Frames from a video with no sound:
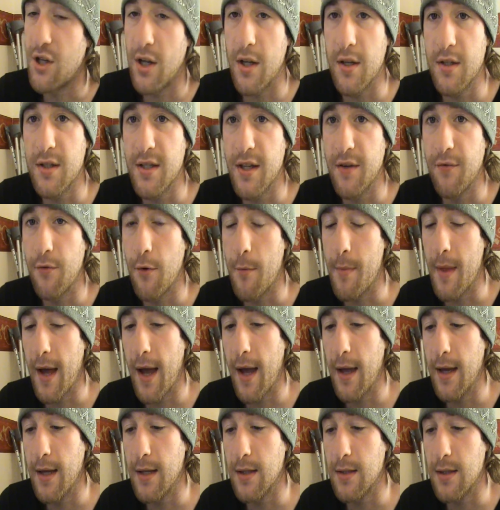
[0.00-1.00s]
as you can see from
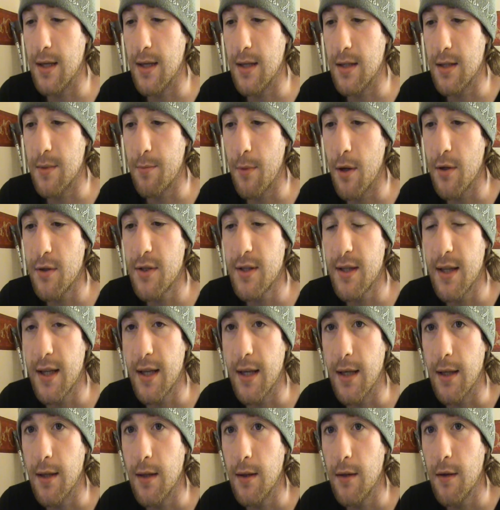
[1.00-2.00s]
that, it's
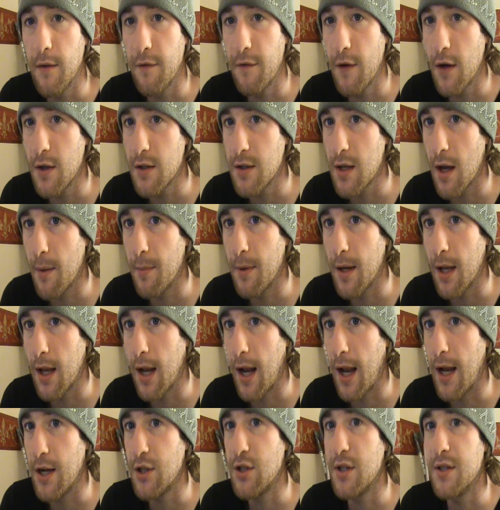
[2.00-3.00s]
mostly the first couple of
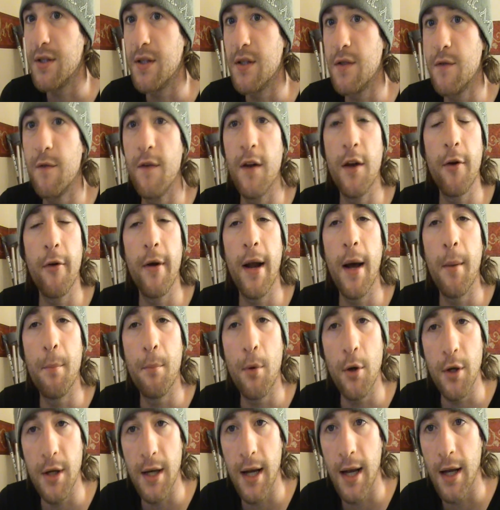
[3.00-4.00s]
clashes is figuring out
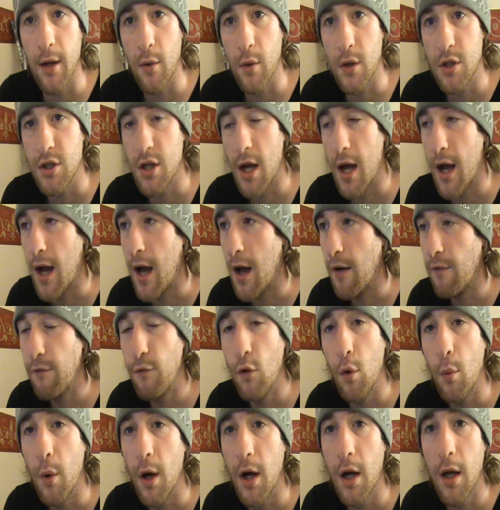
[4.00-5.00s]
body language,
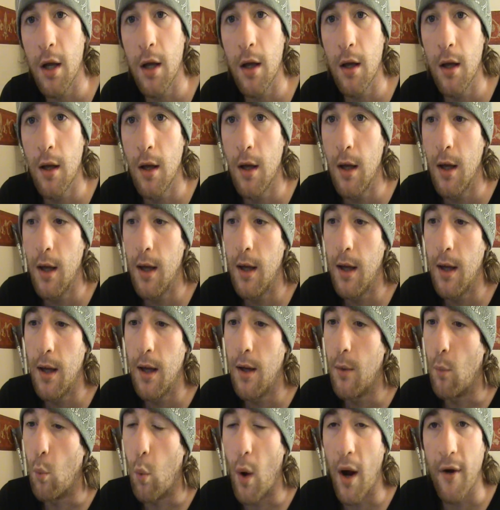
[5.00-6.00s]
footwork,
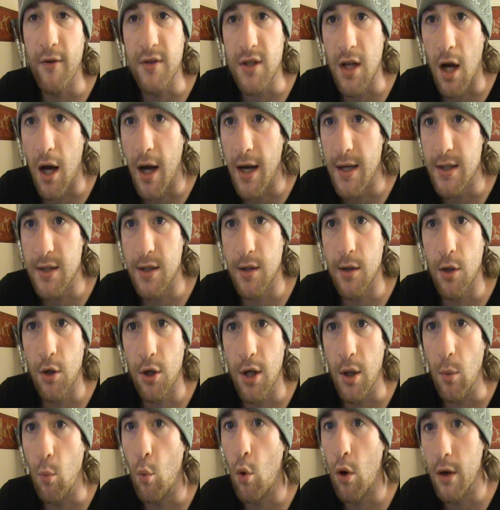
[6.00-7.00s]
where his eyes are
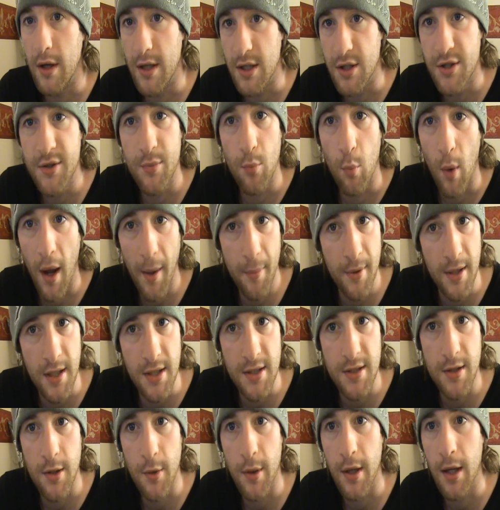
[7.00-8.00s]
looking, what his weapon
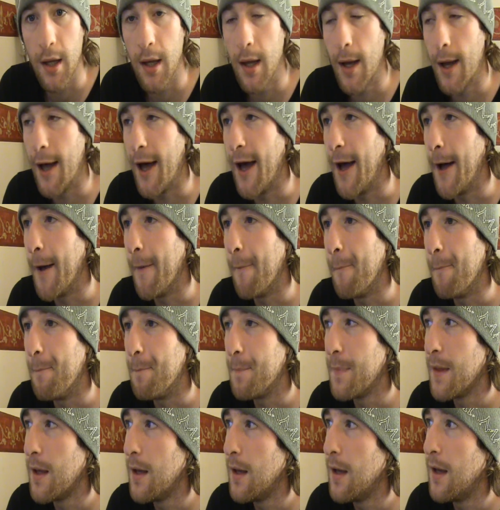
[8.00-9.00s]
is doing.
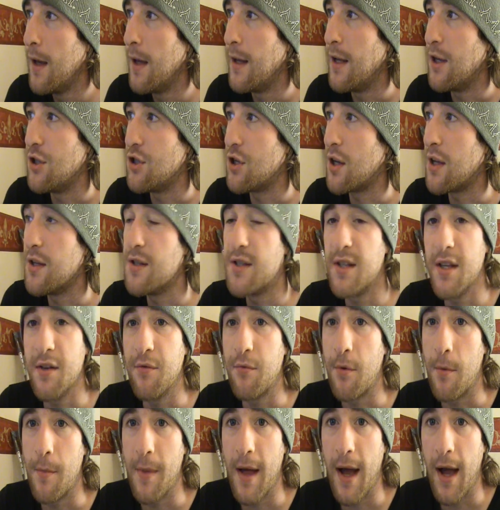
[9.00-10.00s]
As you can see
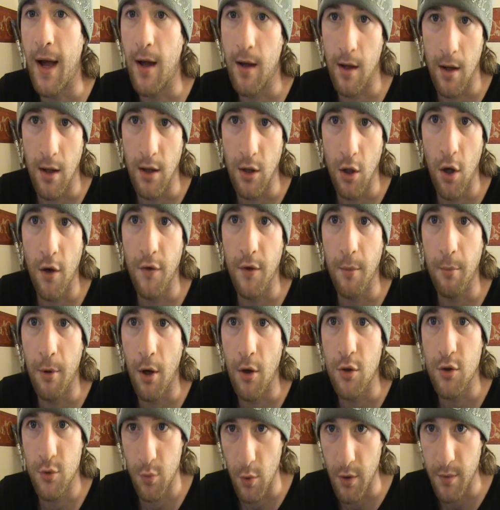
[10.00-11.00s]
from that, a lot of the
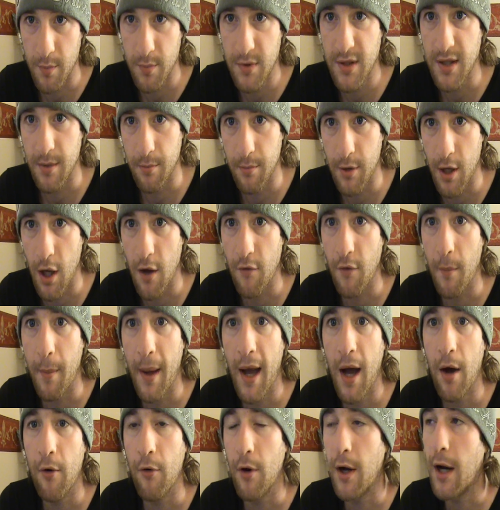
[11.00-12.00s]
blows were simply
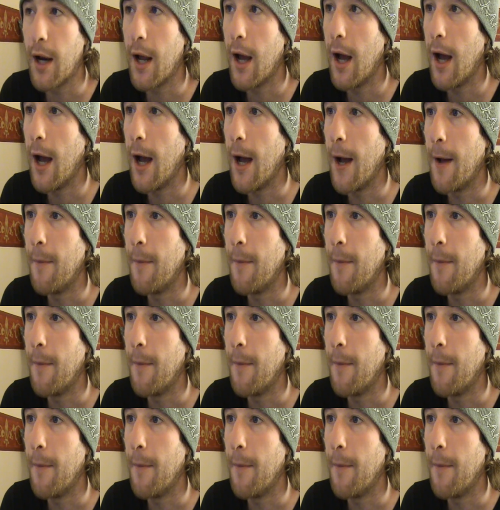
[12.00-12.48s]
overpowering.